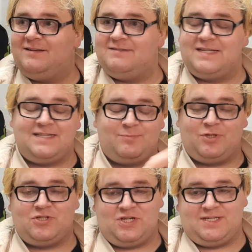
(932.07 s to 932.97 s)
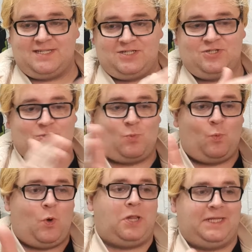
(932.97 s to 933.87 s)
Disney Plushes is just
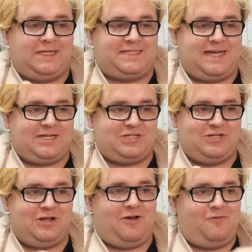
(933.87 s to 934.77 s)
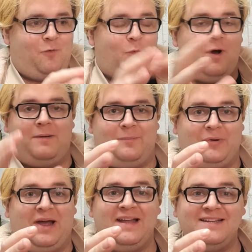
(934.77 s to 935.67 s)
one little section of one
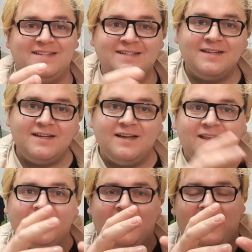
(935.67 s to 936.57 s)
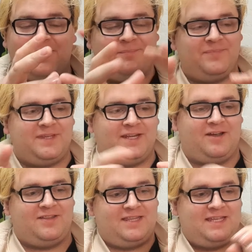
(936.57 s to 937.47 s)
brand, you know,
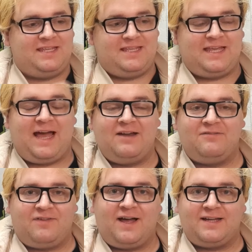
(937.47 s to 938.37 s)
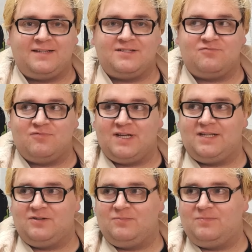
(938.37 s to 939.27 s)
you can find really
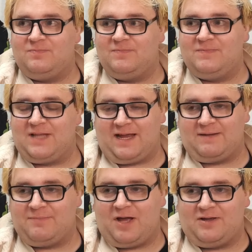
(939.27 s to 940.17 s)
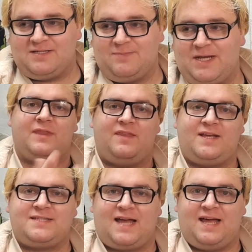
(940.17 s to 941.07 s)
good like bargains. I mean, the
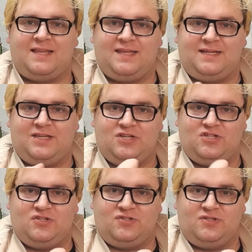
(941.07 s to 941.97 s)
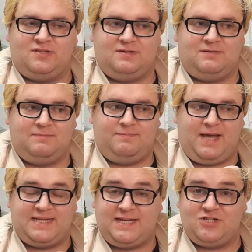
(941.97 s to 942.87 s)
things that I think you should
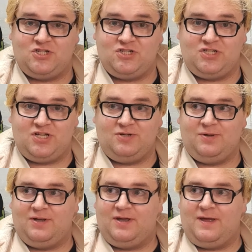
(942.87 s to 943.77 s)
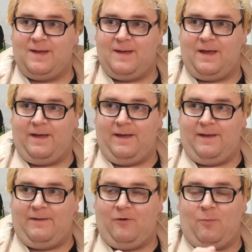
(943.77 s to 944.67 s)
pay attention to
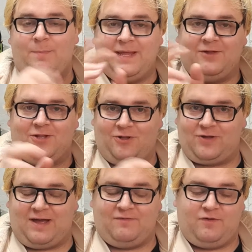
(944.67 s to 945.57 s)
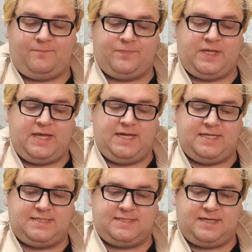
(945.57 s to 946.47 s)
or be on the lookout for
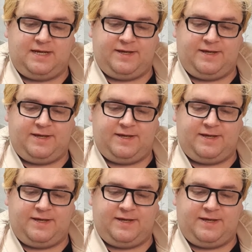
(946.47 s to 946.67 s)
is